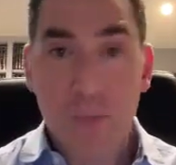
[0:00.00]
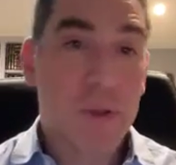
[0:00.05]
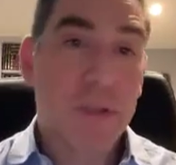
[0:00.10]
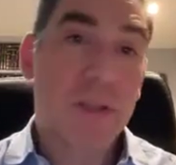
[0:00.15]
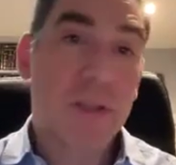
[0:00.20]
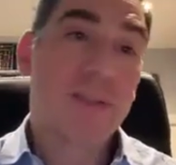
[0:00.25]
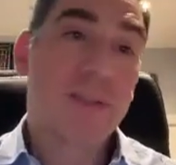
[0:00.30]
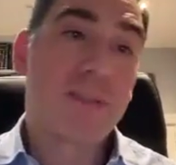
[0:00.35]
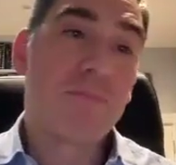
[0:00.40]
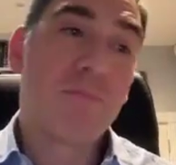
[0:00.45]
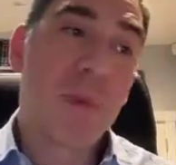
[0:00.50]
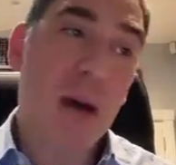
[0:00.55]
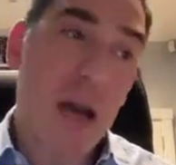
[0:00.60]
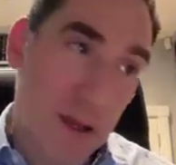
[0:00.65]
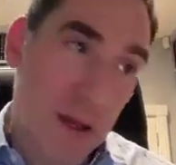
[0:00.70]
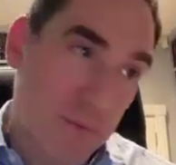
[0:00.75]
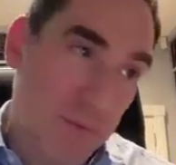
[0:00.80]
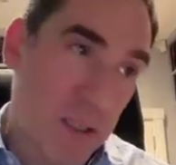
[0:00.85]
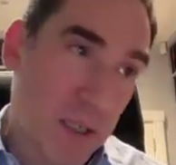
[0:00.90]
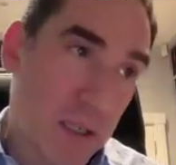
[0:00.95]
but the
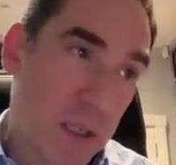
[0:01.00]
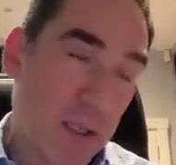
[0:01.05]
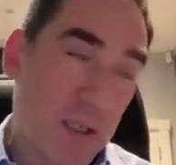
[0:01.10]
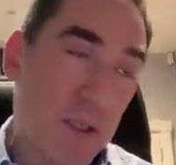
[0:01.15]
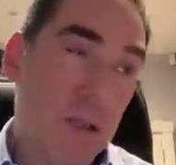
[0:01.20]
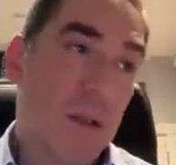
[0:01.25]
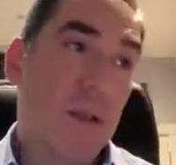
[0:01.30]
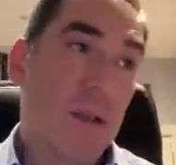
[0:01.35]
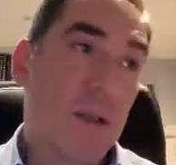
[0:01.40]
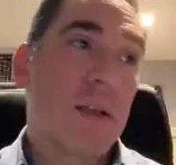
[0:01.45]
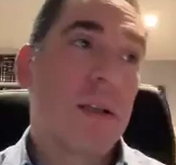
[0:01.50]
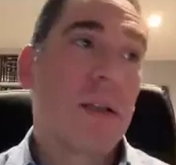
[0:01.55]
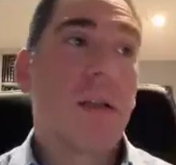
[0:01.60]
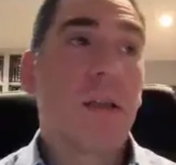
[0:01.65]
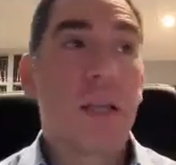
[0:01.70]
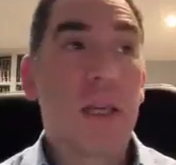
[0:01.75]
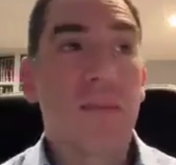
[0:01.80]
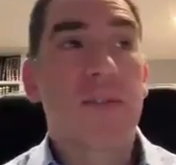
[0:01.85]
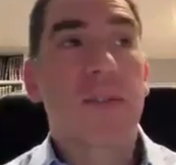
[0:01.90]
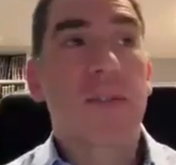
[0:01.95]
Bavli
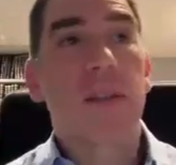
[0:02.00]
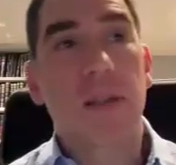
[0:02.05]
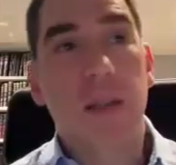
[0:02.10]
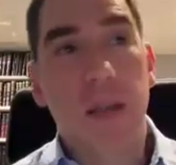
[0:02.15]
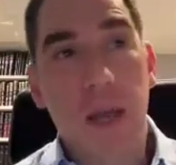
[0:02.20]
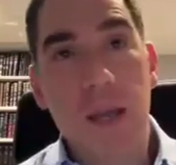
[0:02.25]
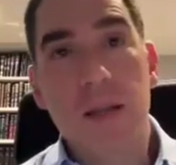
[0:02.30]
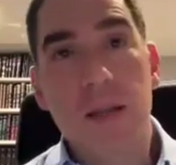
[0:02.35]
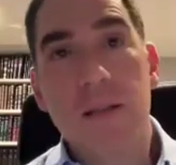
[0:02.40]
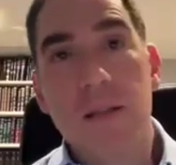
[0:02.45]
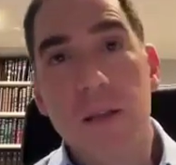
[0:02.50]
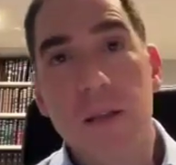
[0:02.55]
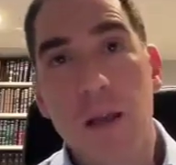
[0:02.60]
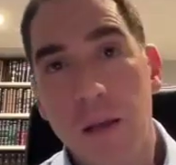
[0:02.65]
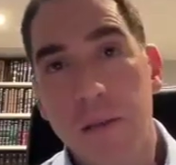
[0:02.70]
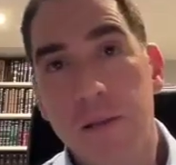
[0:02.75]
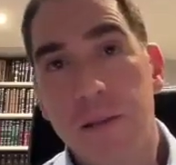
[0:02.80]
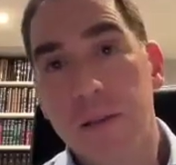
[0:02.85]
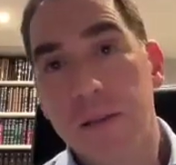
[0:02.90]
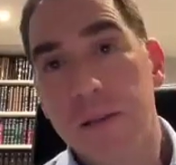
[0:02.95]
leaves the case
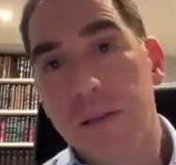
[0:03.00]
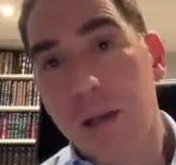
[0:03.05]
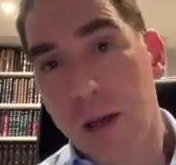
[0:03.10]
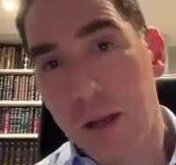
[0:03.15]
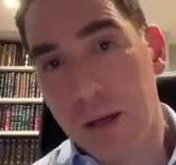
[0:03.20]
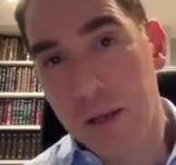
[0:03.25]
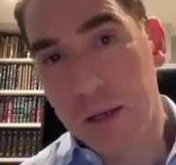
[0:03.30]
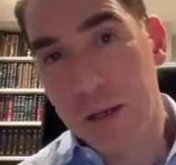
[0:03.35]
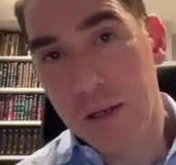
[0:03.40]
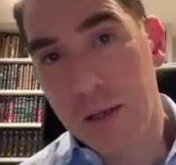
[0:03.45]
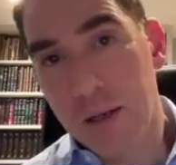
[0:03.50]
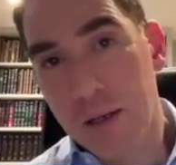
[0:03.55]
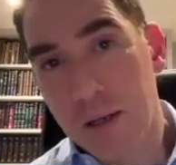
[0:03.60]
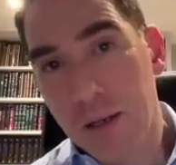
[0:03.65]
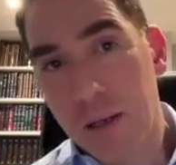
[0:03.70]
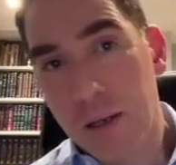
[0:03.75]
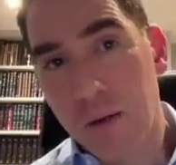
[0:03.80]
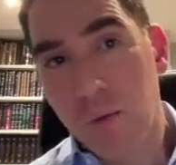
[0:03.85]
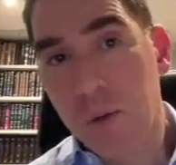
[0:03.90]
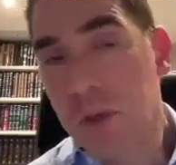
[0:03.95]
undecided,
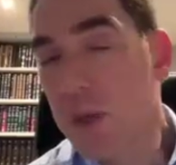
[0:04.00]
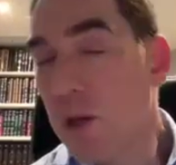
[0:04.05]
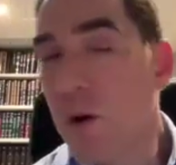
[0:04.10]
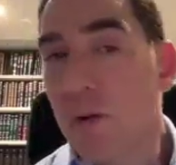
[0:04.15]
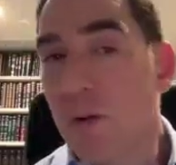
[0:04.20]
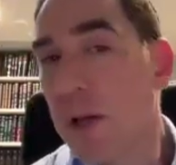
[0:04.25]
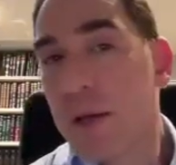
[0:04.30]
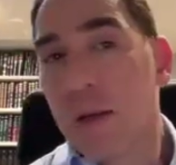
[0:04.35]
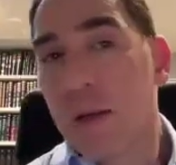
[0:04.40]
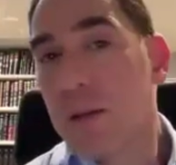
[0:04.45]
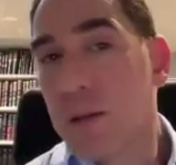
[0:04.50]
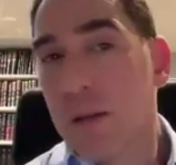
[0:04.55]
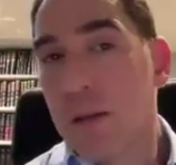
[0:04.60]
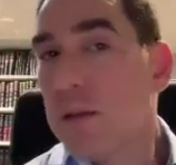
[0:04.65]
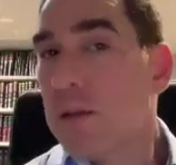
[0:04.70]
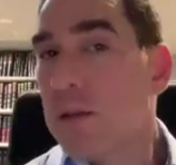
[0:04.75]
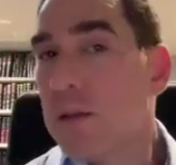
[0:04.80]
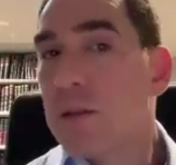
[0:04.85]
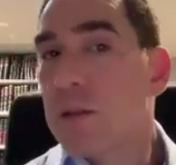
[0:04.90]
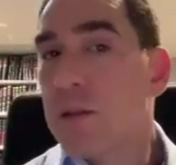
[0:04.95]
we go like
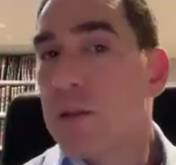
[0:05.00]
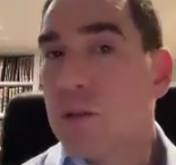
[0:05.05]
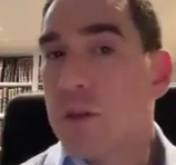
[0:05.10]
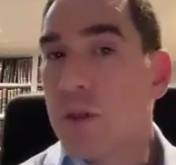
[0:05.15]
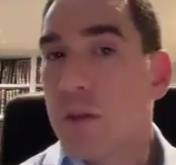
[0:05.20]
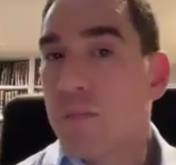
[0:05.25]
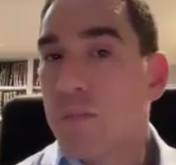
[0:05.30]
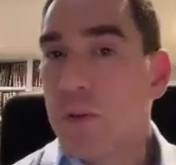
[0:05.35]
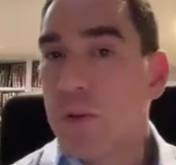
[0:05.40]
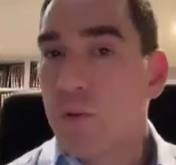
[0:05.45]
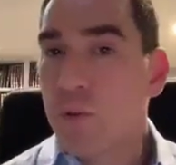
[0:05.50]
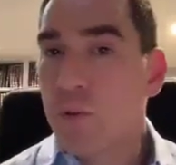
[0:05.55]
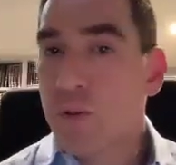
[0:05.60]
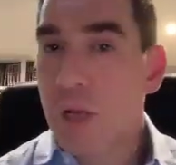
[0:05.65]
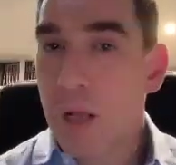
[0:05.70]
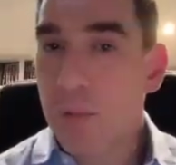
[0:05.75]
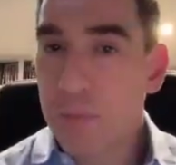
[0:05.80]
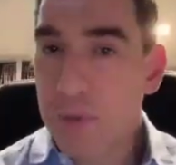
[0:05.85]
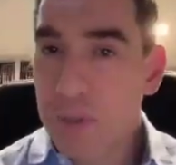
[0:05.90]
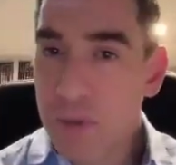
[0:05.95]
the decision of the
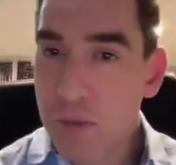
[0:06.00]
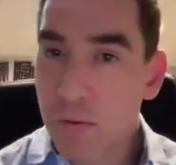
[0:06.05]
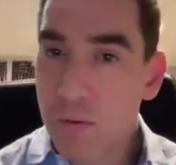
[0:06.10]
Yerushalmi.